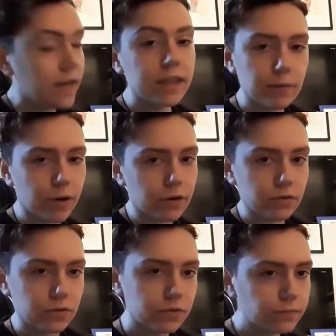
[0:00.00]
in the
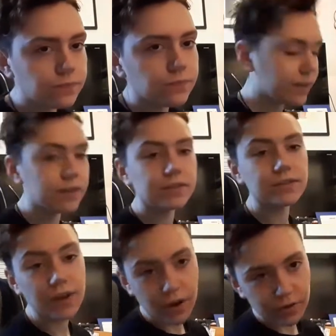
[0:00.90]
post.
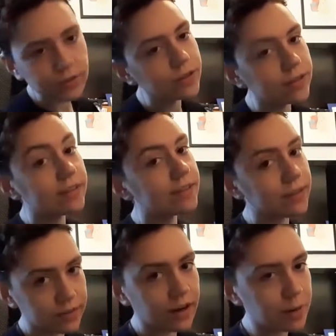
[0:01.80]
So,
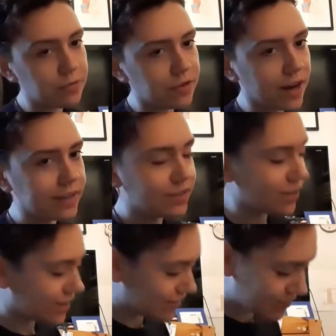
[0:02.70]
Time Fracture.